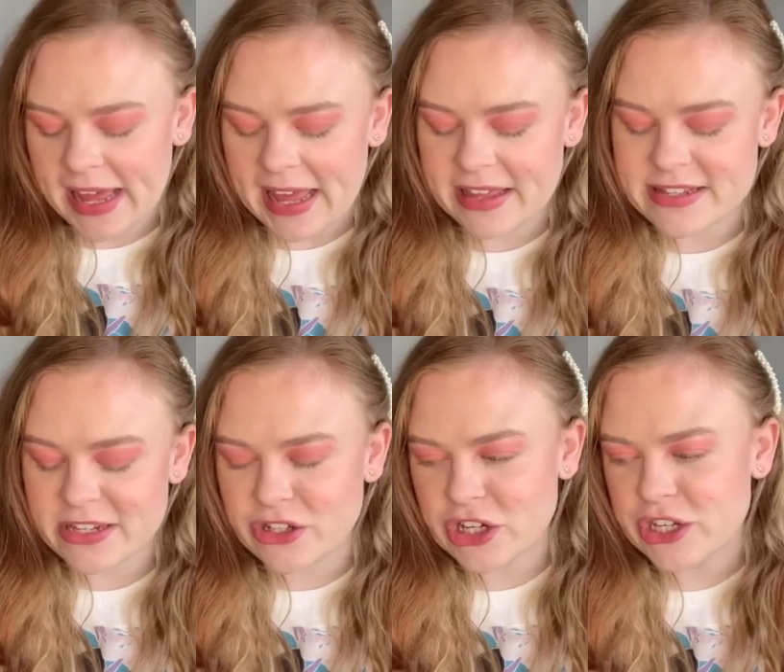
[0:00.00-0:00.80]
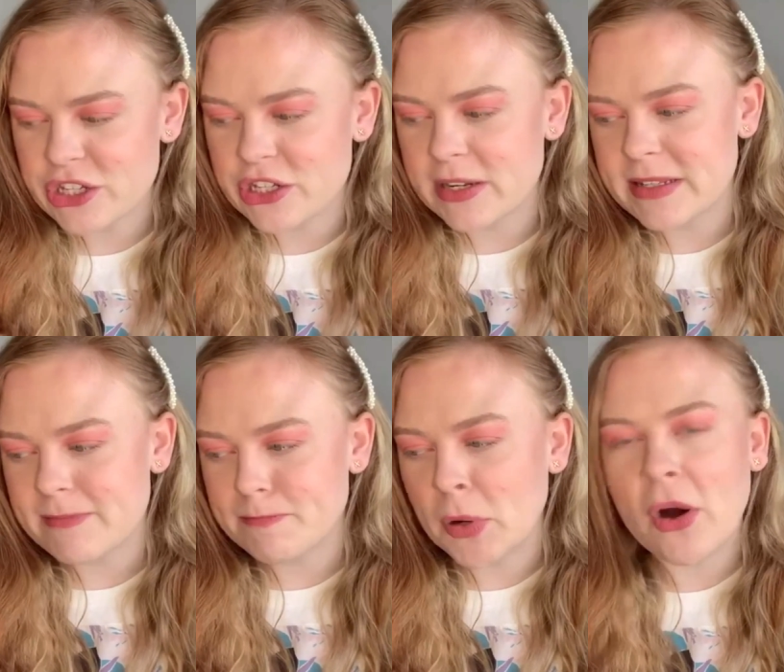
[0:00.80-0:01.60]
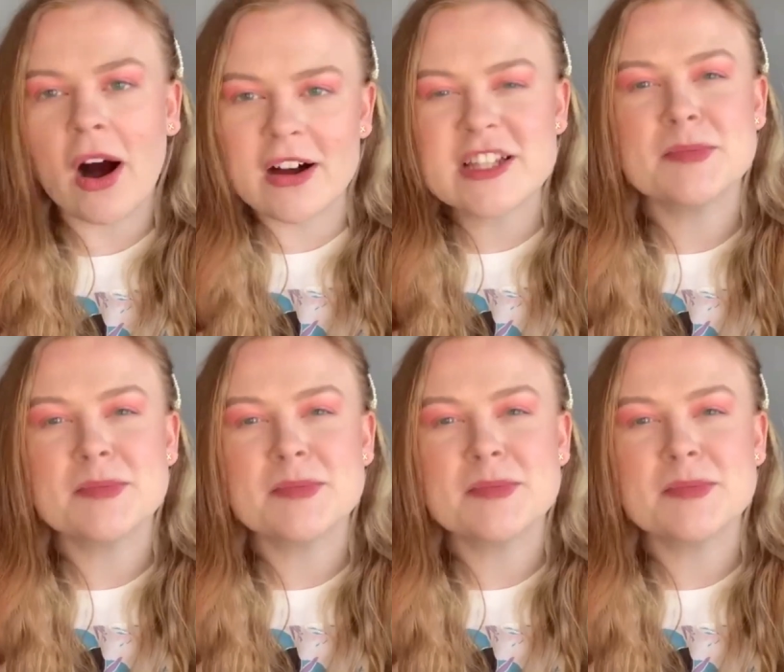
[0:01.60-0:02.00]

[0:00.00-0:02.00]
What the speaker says: is just put our